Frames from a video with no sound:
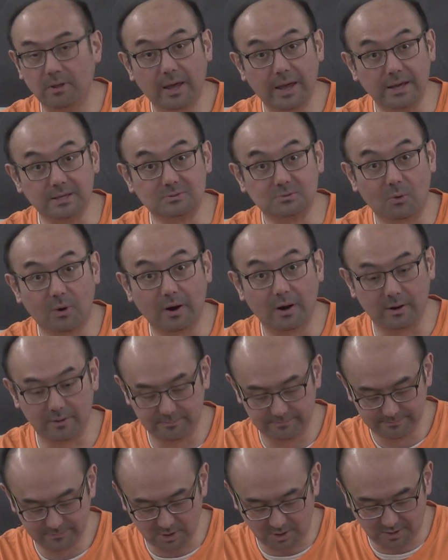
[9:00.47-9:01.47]
A
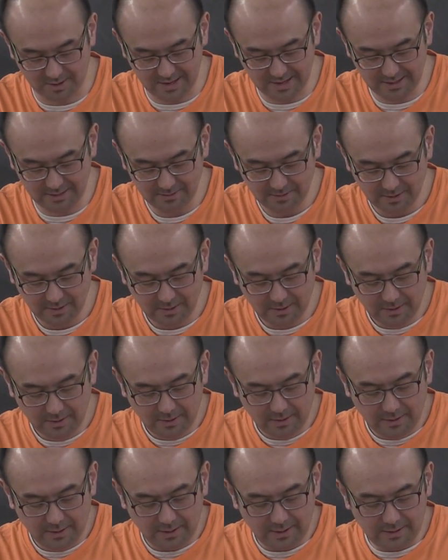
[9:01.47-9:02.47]
squared, all right?
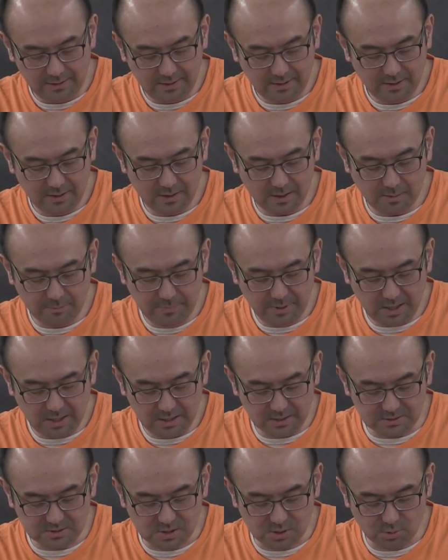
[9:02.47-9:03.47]
And then
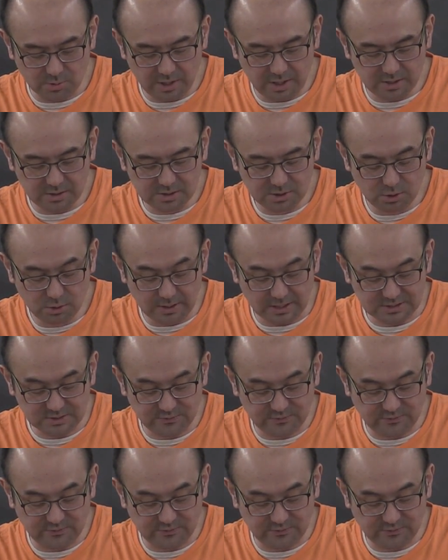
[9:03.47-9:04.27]
B's, 3 and 2, that's